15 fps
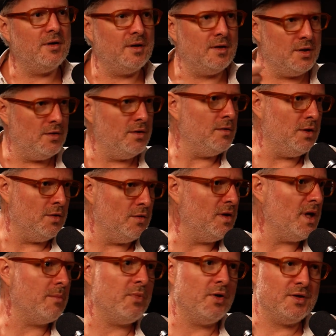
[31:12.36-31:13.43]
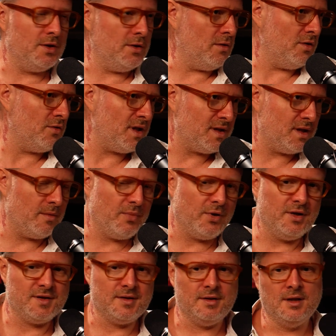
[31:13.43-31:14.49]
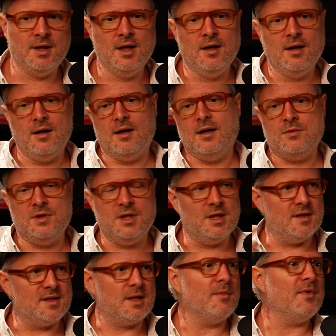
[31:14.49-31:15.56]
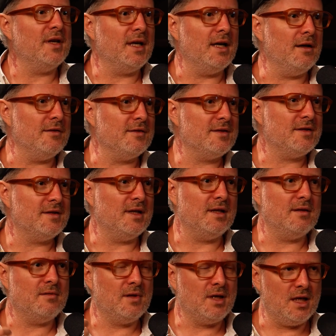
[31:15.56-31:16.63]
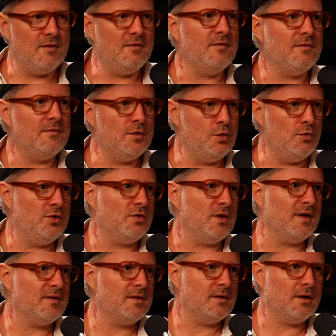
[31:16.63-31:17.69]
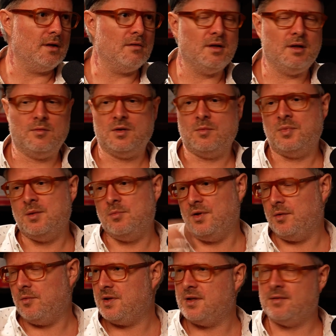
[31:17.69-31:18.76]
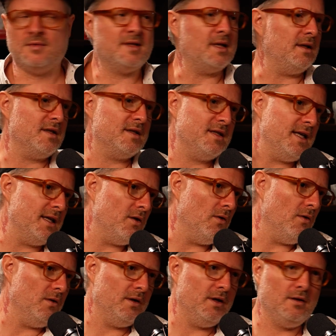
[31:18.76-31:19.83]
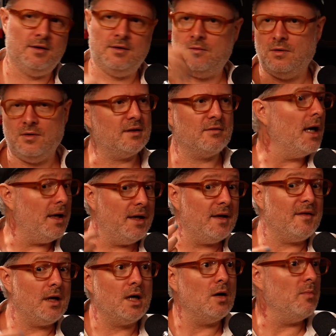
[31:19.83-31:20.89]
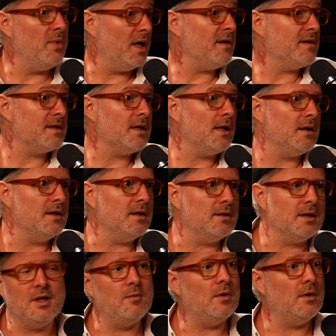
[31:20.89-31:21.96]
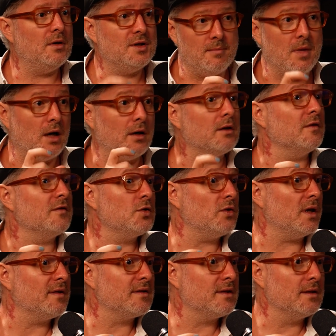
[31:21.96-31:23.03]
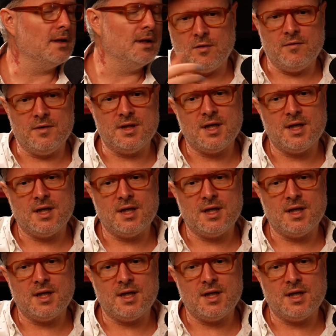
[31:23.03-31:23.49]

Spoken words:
and you knew that person, you could trust that person. You needed something else that gave you trust. You know, there was people that were selling snake oil and all that. And that's how brands started. They were a mark of trust. Over